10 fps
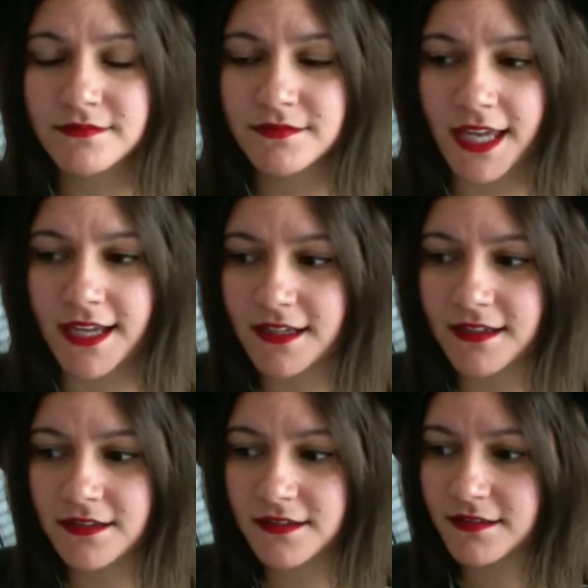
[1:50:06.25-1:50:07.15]
like
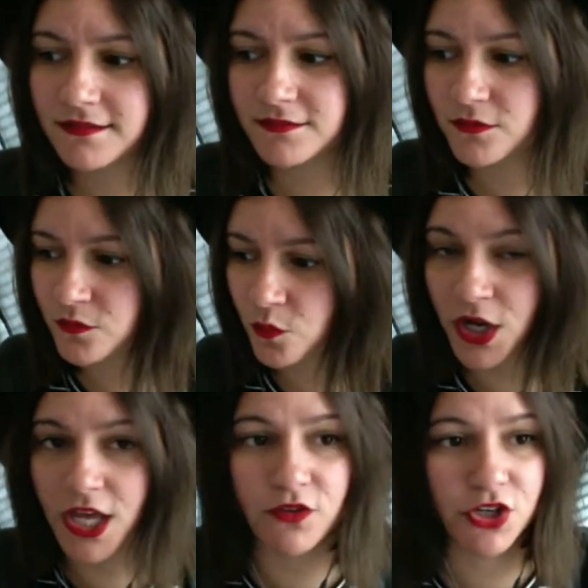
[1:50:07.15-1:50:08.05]

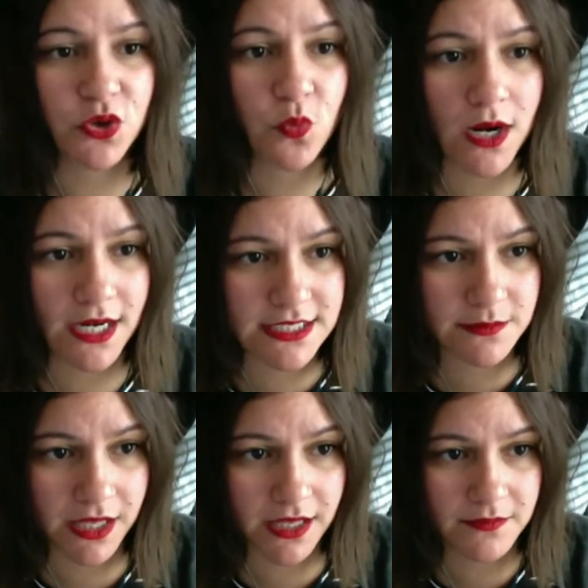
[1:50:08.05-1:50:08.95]
whatever you want it to
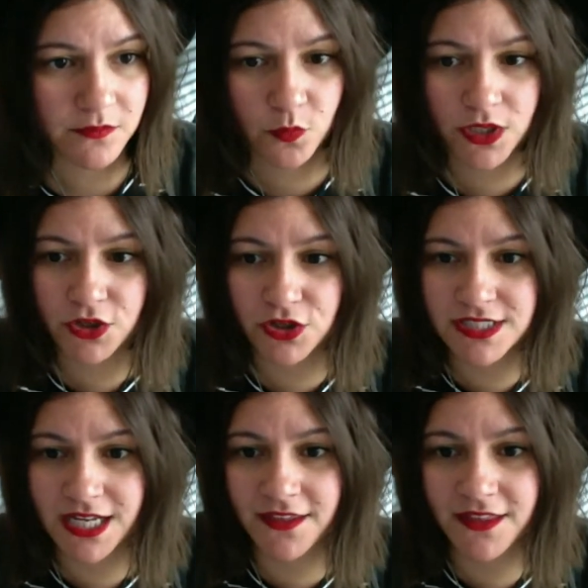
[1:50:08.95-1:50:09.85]
be. We
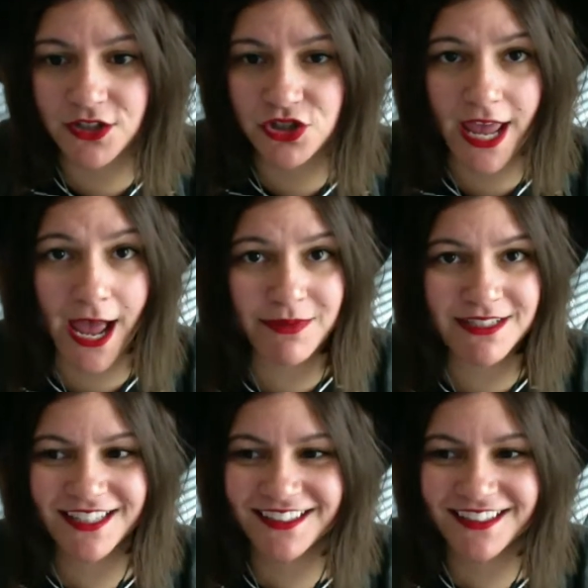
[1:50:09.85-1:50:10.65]
understand that shit happens.